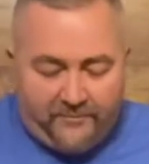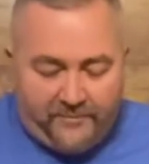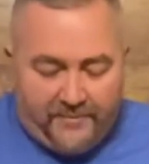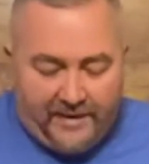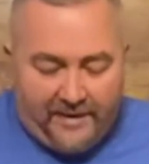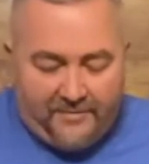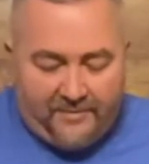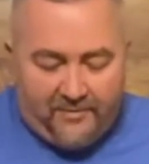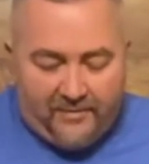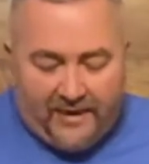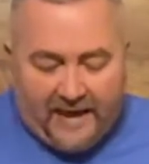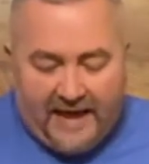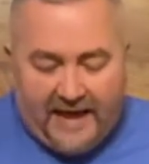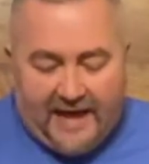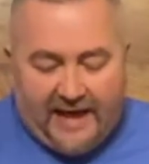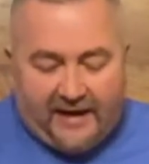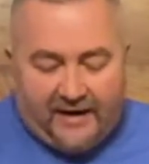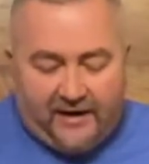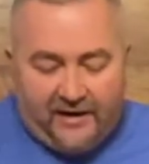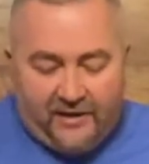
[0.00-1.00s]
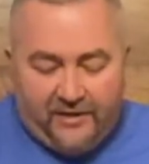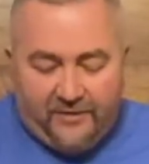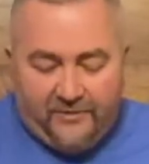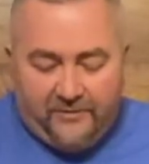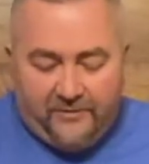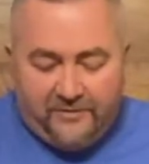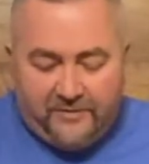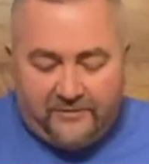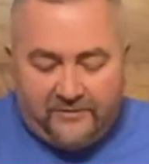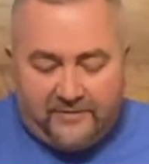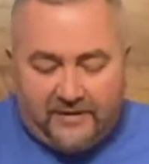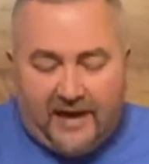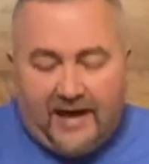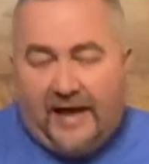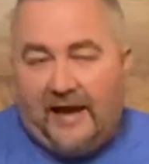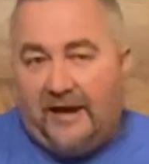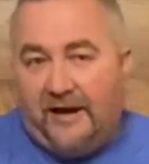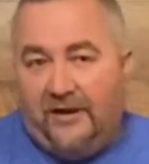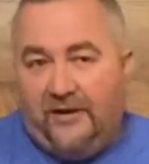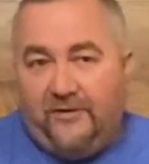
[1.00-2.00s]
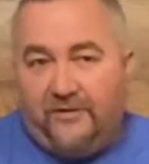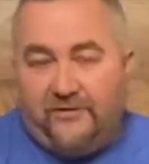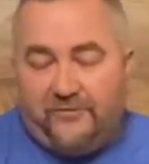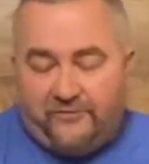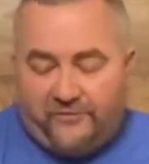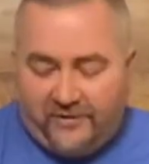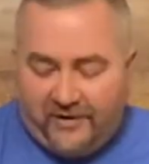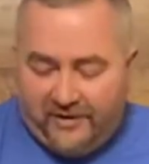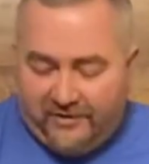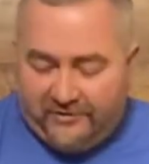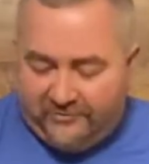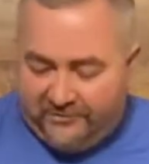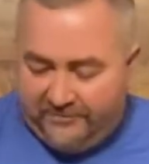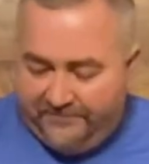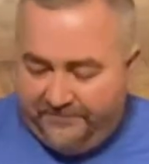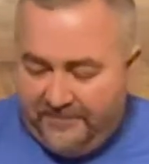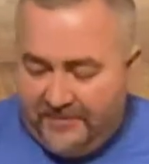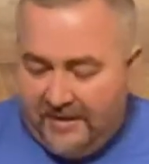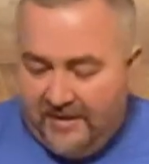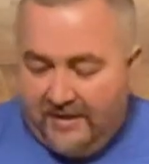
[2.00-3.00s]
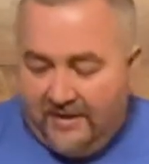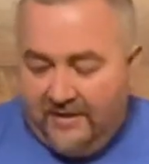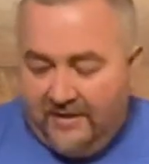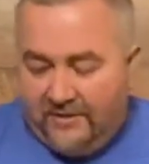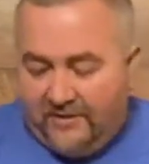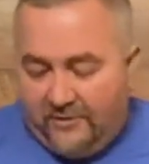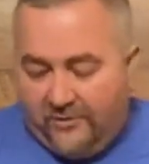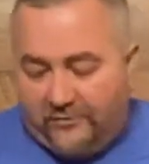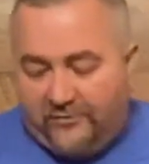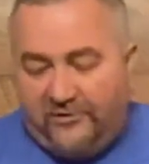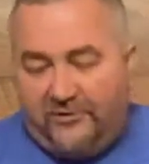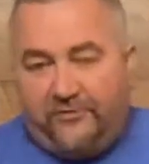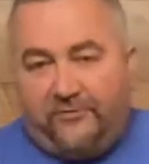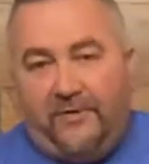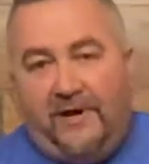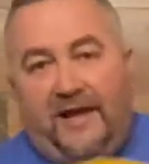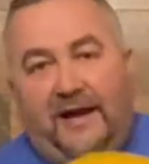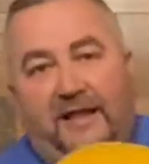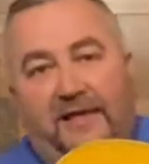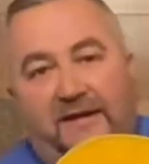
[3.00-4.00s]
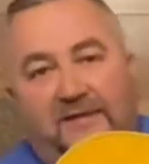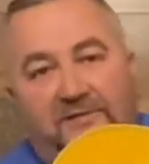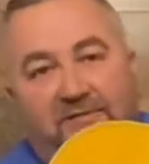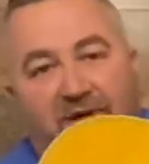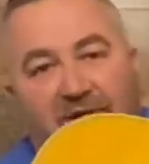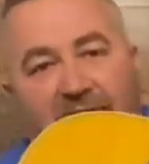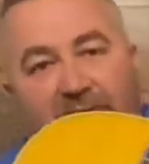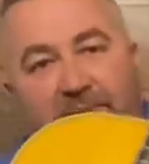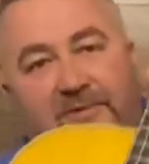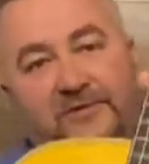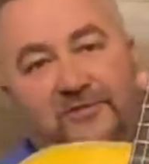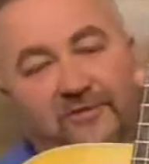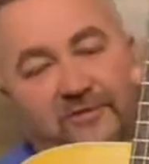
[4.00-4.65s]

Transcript: Maybe hide glue. It's hide glue construction. Of course, it's relic some, as you